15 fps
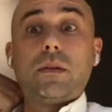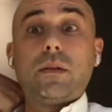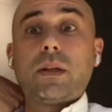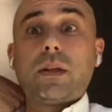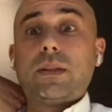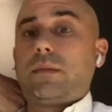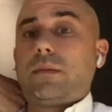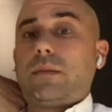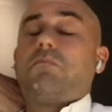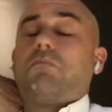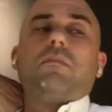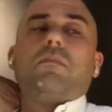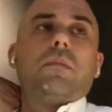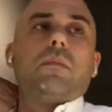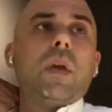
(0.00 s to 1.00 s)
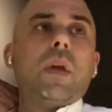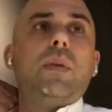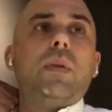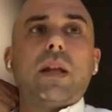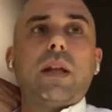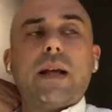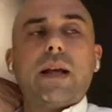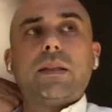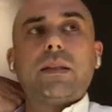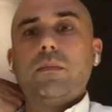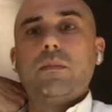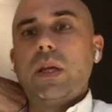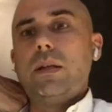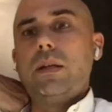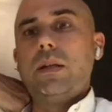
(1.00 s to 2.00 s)
because maybe it
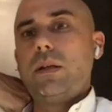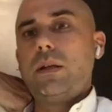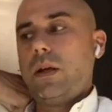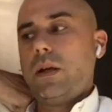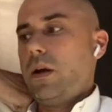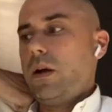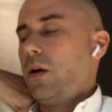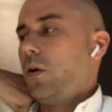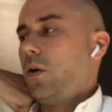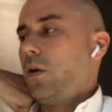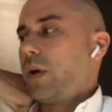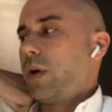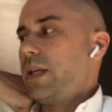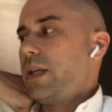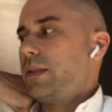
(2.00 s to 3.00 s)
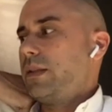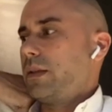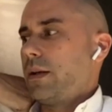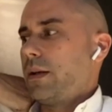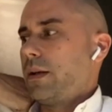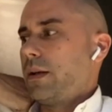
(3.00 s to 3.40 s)
hasn't been always